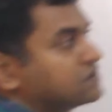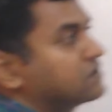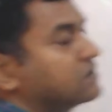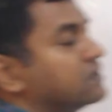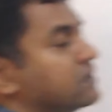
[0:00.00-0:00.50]

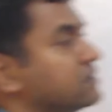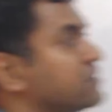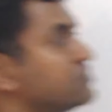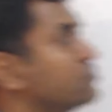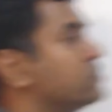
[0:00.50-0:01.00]
There's
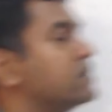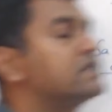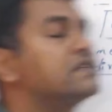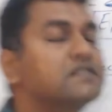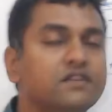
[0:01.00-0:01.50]
no
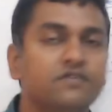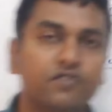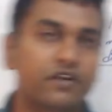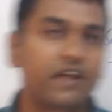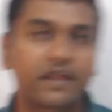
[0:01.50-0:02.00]
necessary for
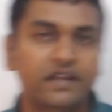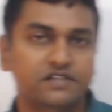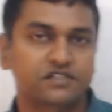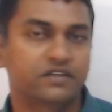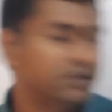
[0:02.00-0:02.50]
direction